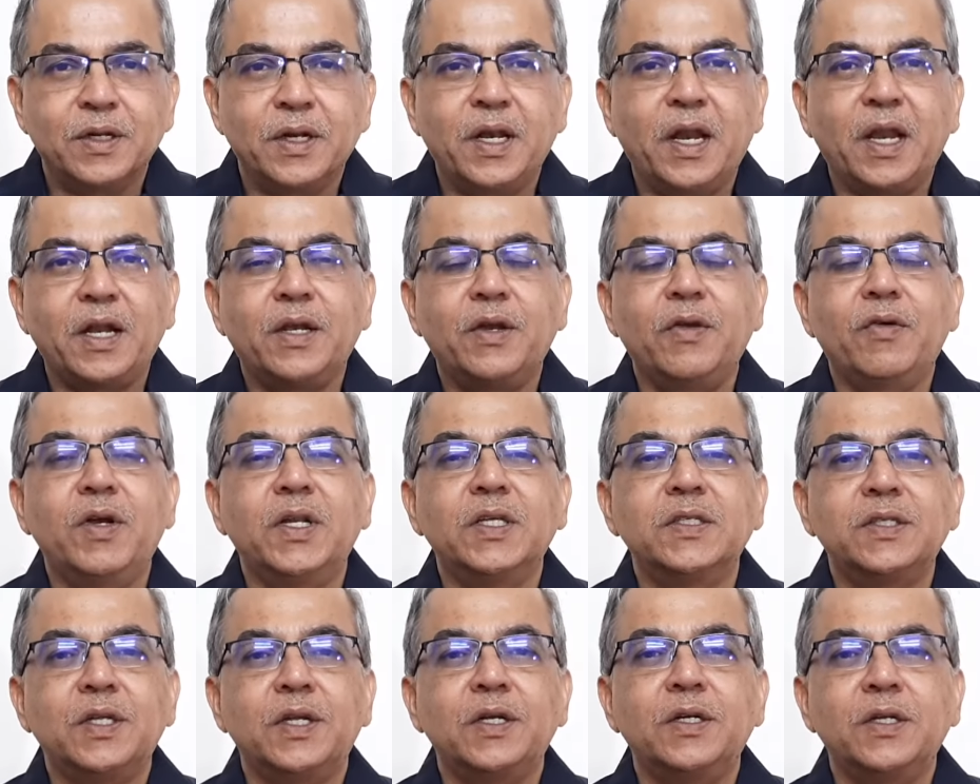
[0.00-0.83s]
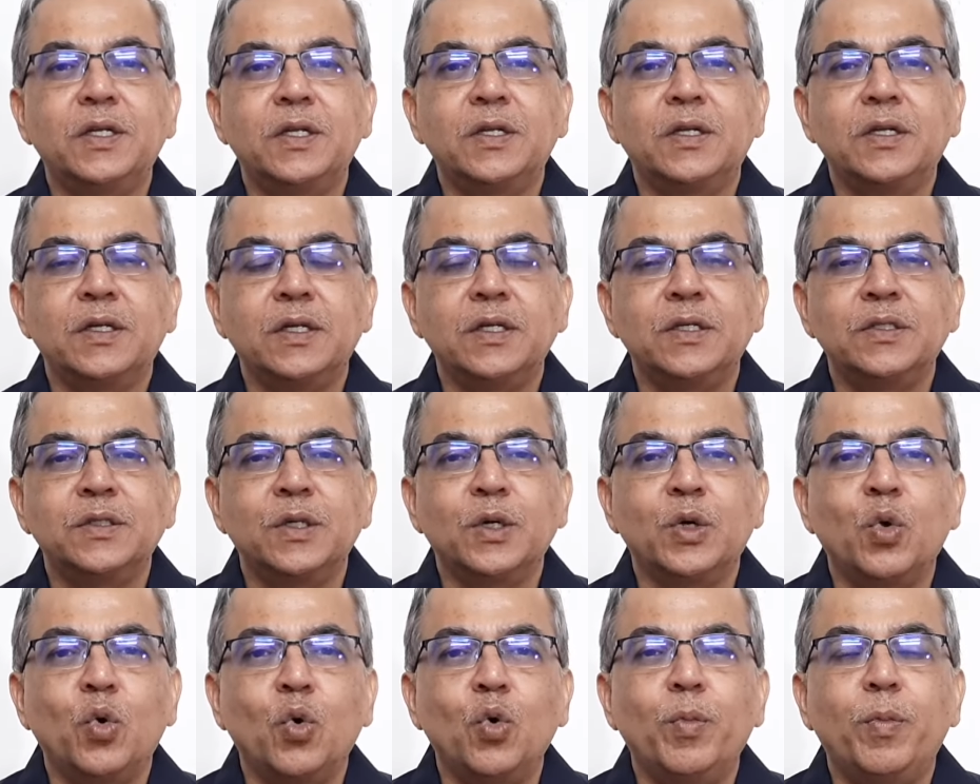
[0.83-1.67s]
An activity center is a
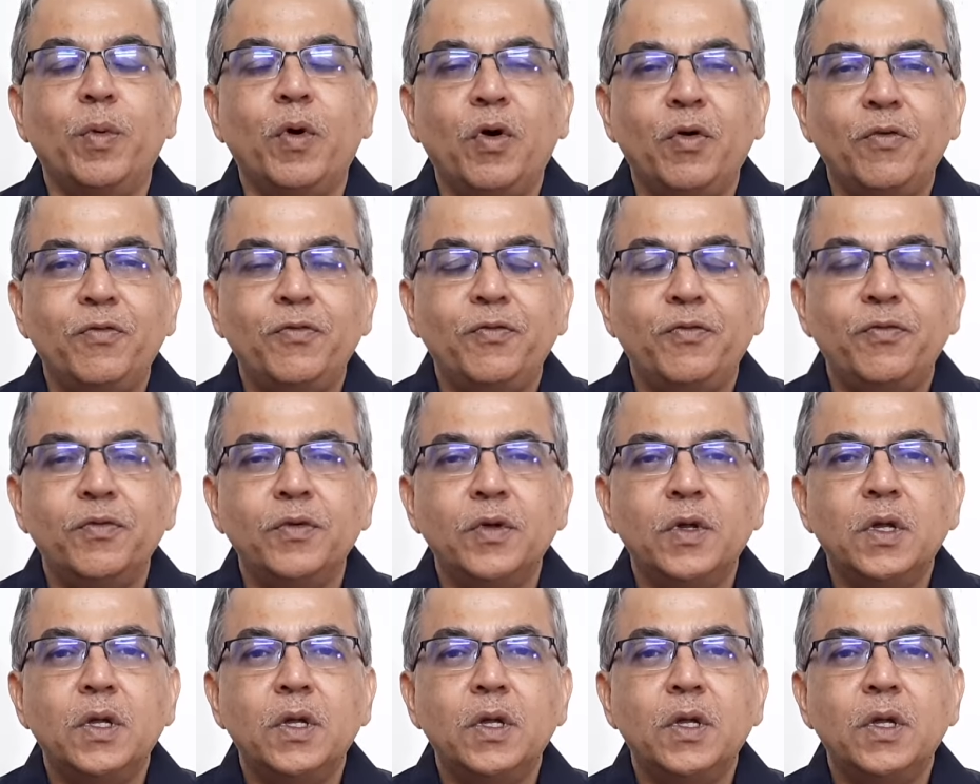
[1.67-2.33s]
group of